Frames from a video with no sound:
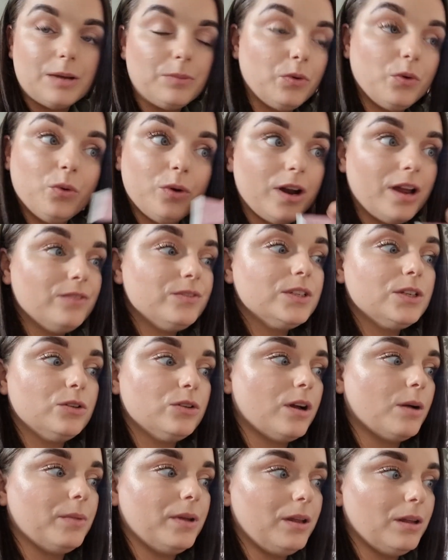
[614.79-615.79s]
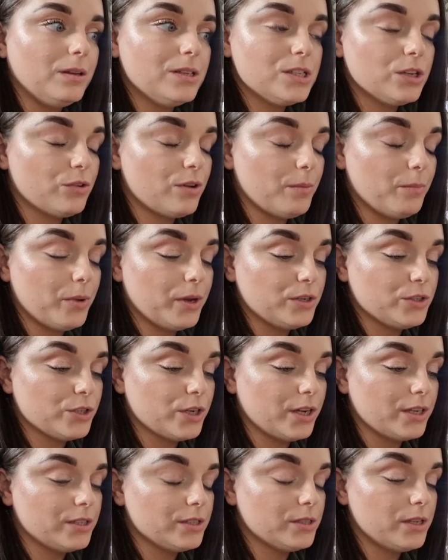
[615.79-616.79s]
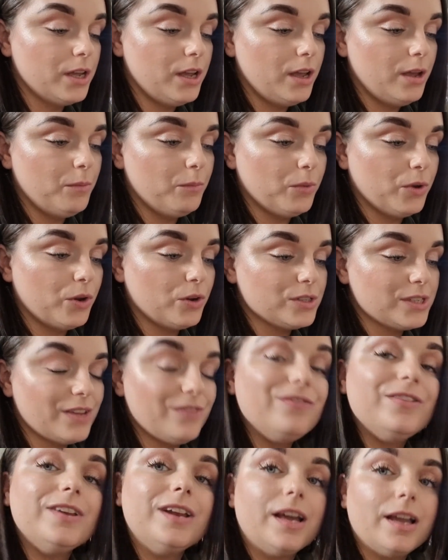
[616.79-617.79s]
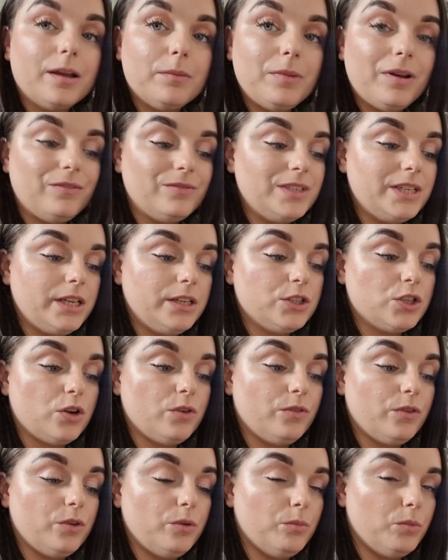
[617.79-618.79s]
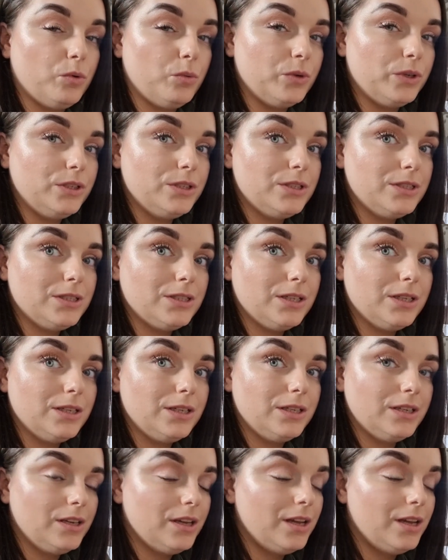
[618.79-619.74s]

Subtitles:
I'm gonna have to look at my Instagram pictures because I feel like I'm having deja vu moments.